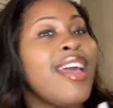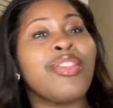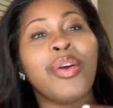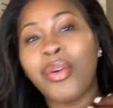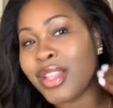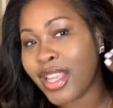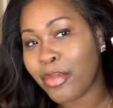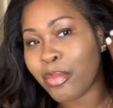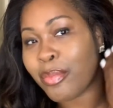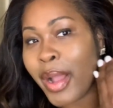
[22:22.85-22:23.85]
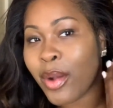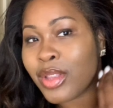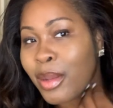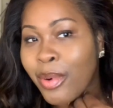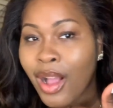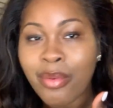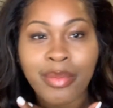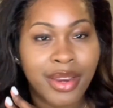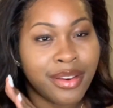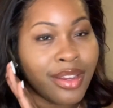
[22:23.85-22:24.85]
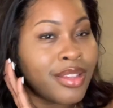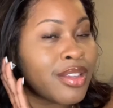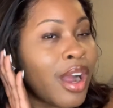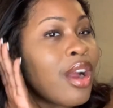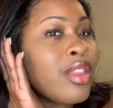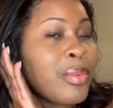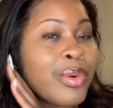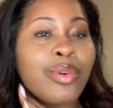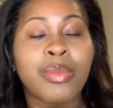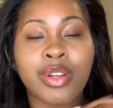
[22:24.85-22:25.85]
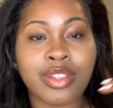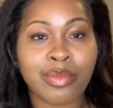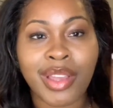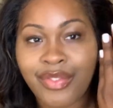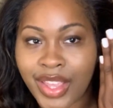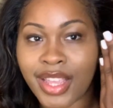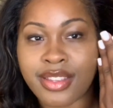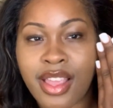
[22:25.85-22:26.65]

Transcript: my only problem areas are the perimeters of my face.